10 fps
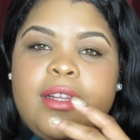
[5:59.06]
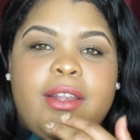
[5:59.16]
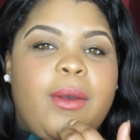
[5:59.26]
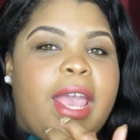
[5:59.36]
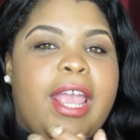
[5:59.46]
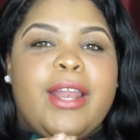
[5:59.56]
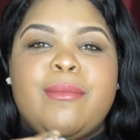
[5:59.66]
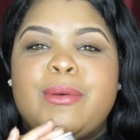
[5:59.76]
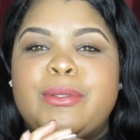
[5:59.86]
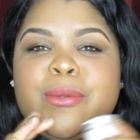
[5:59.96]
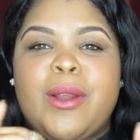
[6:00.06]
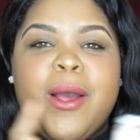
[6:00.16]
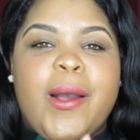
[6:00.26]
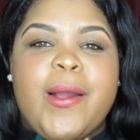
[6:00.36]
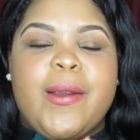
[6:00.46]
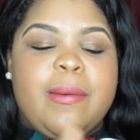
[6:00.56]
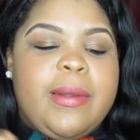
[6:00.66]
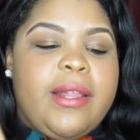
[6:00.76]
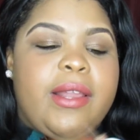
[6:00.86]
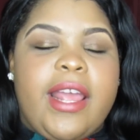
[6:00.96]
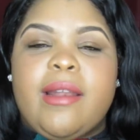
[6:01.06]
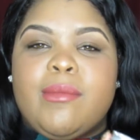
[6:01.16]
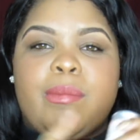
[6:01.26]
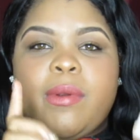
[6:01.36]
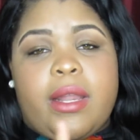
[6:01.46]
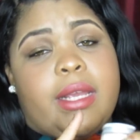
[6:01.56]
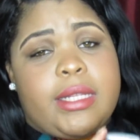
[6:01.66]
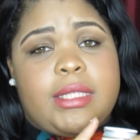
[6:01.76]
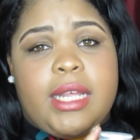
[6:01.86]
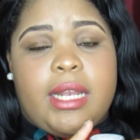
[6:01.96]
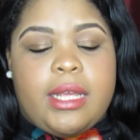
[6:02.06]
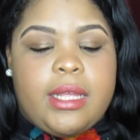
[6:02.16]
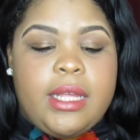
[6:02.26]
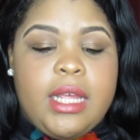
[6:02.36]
No animals were harmed, and animal product is in it.